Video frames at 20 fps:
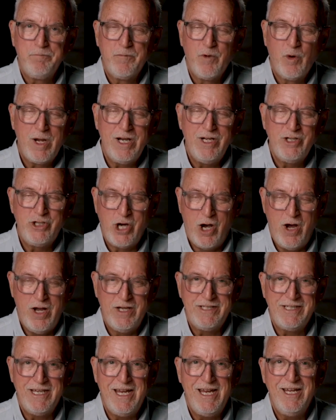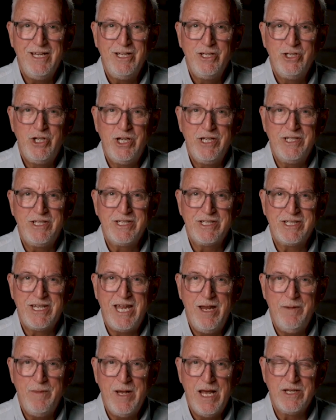What did John say? Jesus
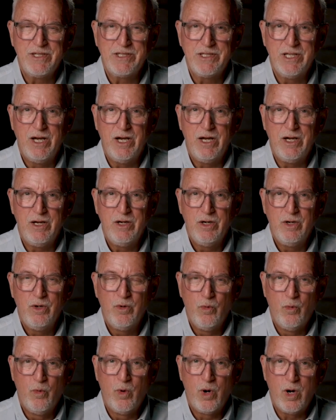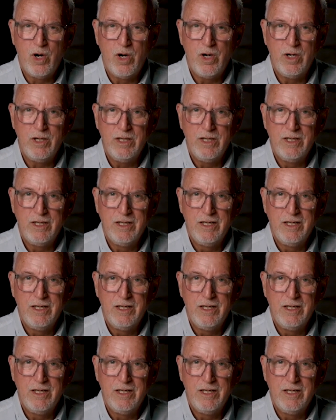came as the Word